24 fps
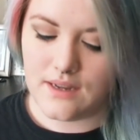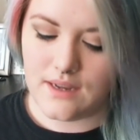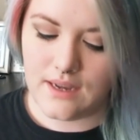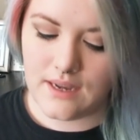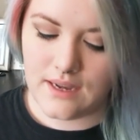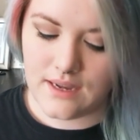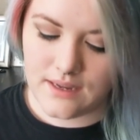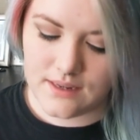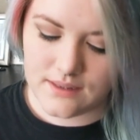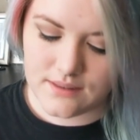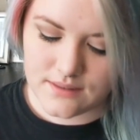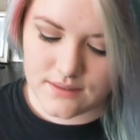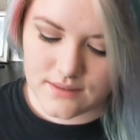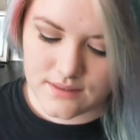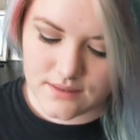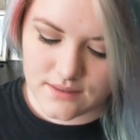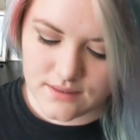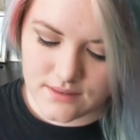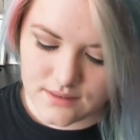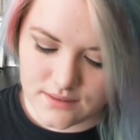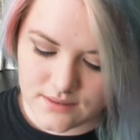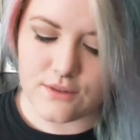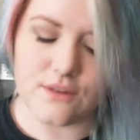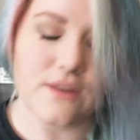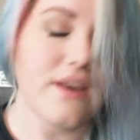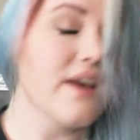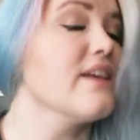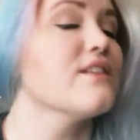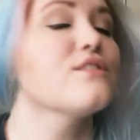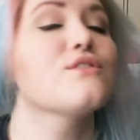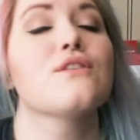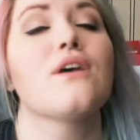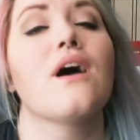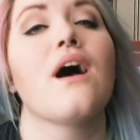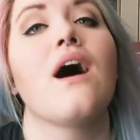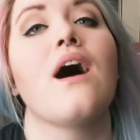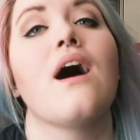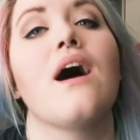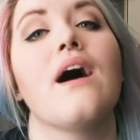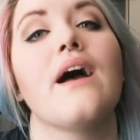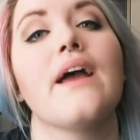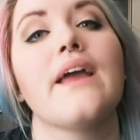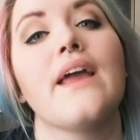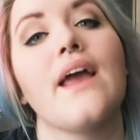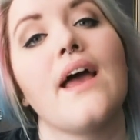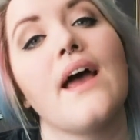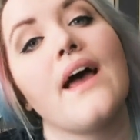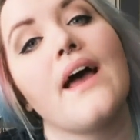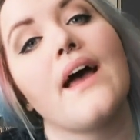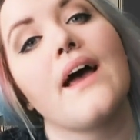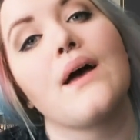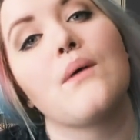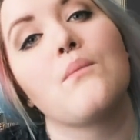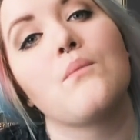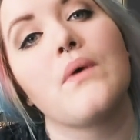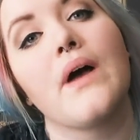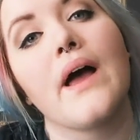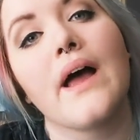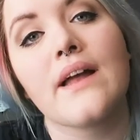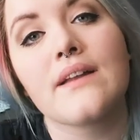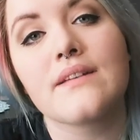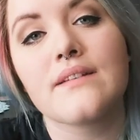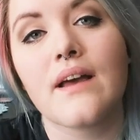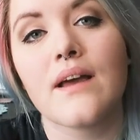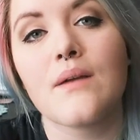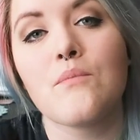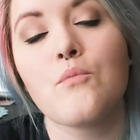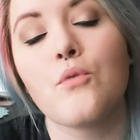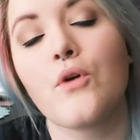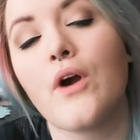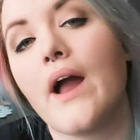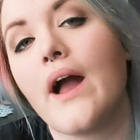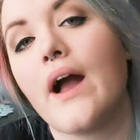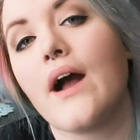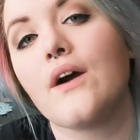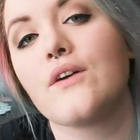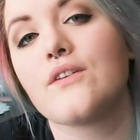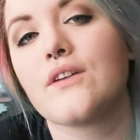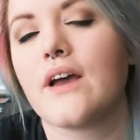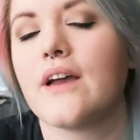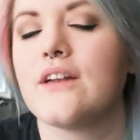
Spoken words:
And yes, I am, and I'm proud.